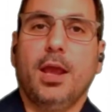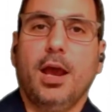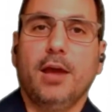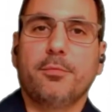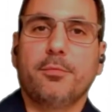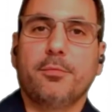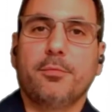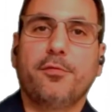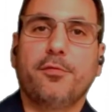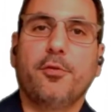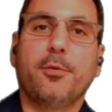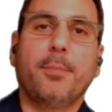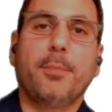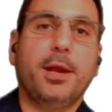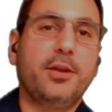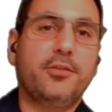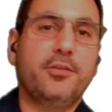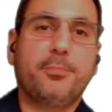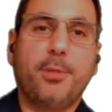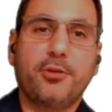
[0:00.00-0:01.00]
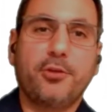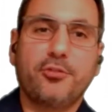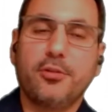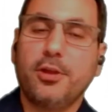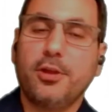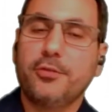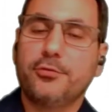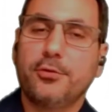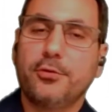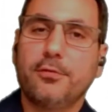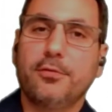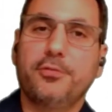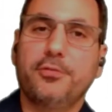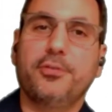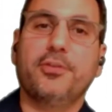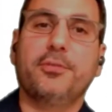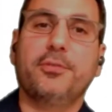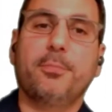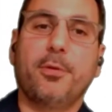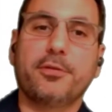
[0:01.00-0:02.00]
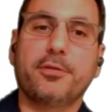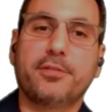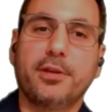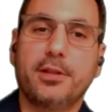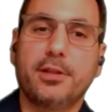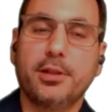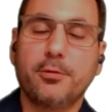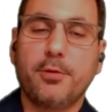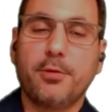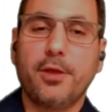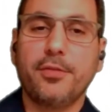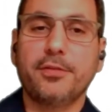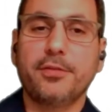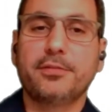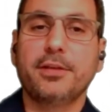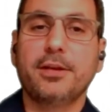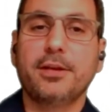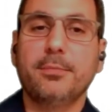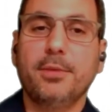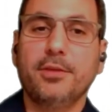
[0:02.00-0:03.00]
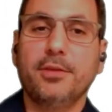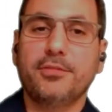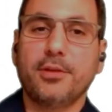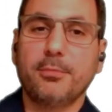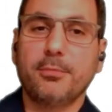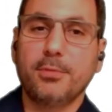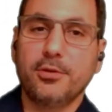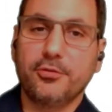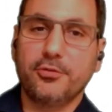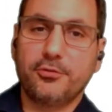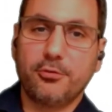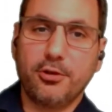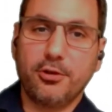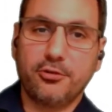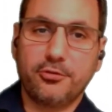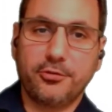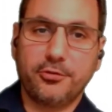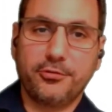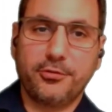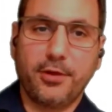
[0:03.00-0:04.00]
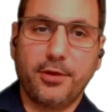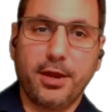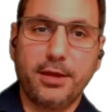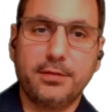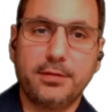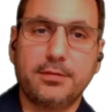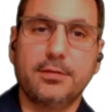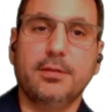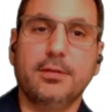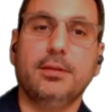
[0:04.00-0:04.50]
I performed many specialized services, particularly around the database administration side,